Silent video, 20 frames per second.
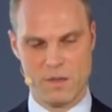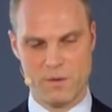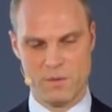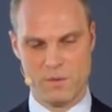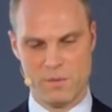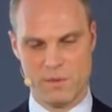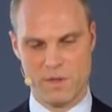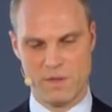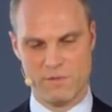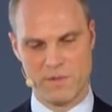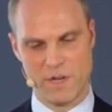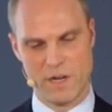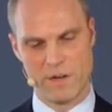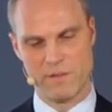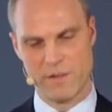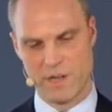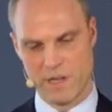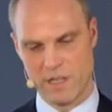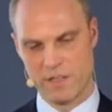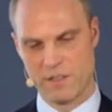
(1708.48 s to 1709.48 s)
we have very,
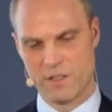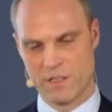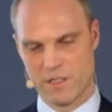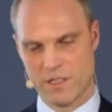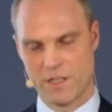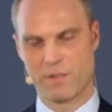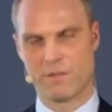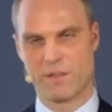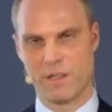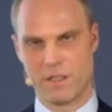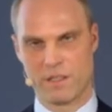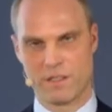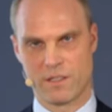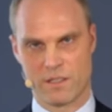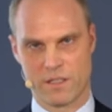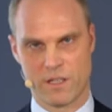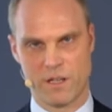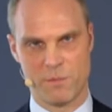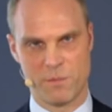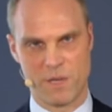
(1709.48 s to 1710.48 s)
very interesting things
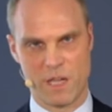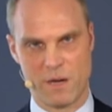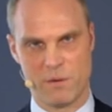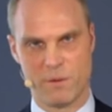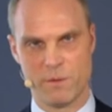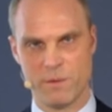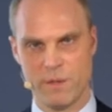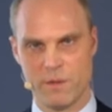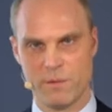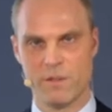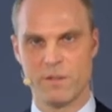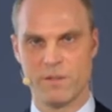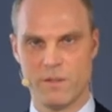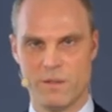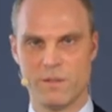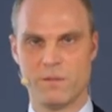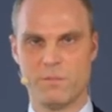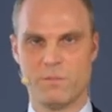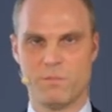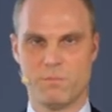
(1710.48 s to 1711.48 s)
coming here. We will
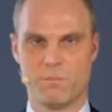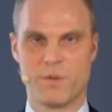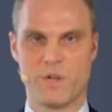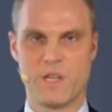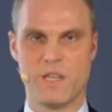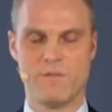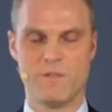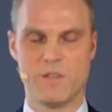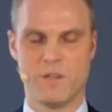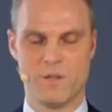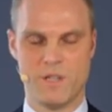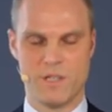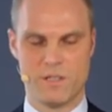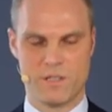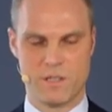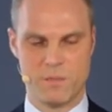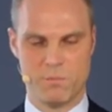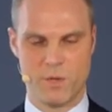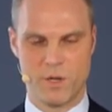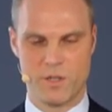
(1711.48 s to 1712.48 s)
preview
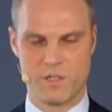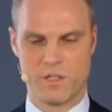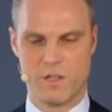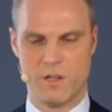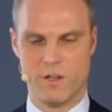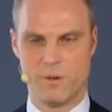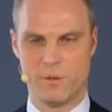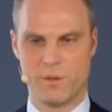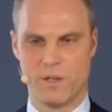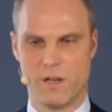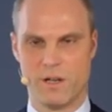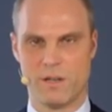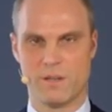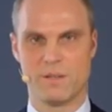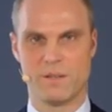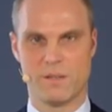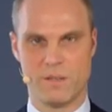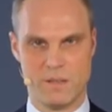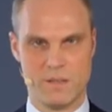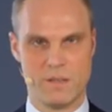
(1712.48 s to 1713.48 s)
this in Barcelona
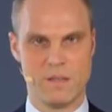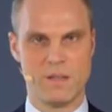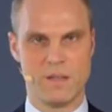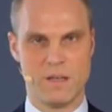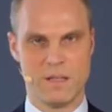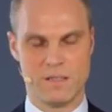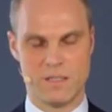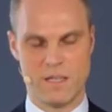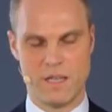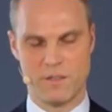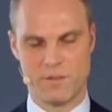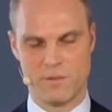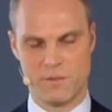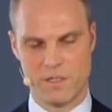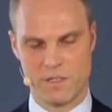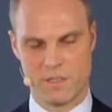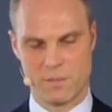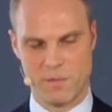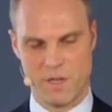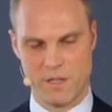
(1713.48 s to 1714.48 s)
at the end of
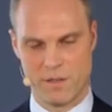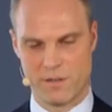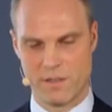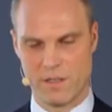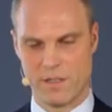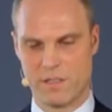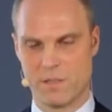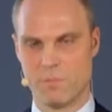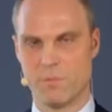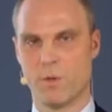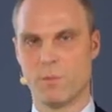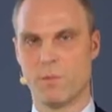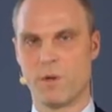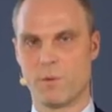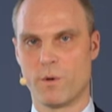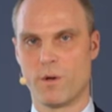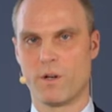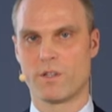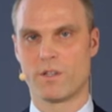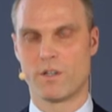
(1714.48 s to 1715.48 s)
this month at the Mobile
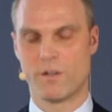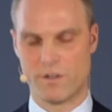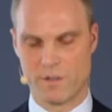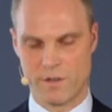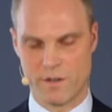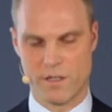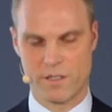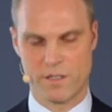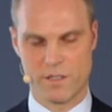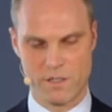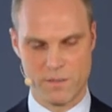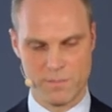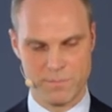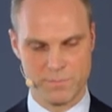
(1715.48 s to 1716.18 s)
World Congress.